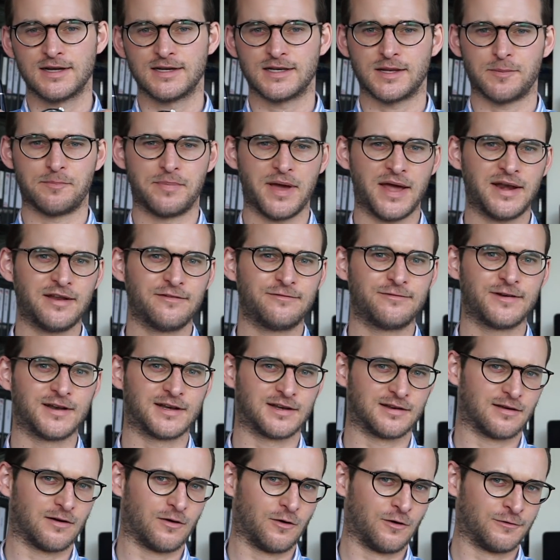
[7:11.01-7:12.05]
The
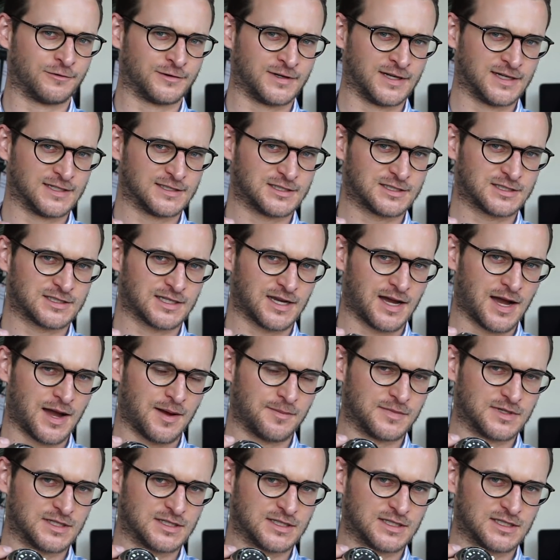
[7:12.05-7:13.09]
benefit of this
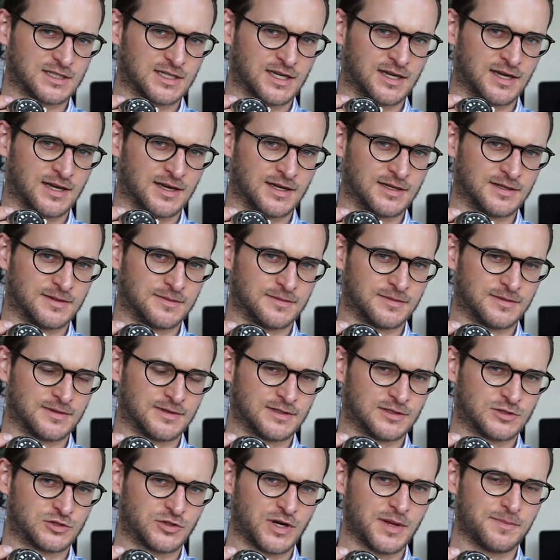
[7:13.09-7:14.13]

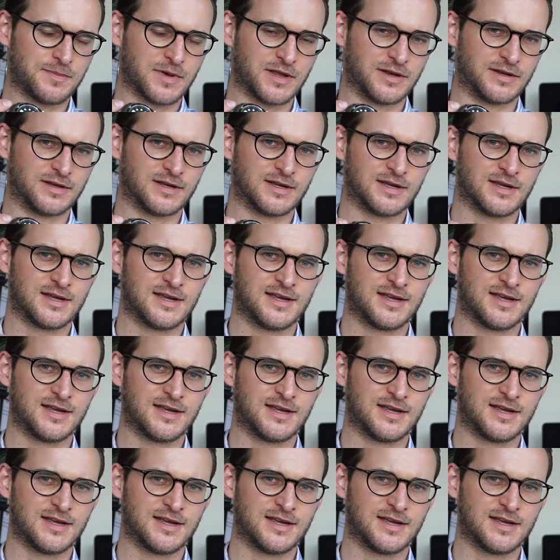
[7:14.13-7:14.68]
treatment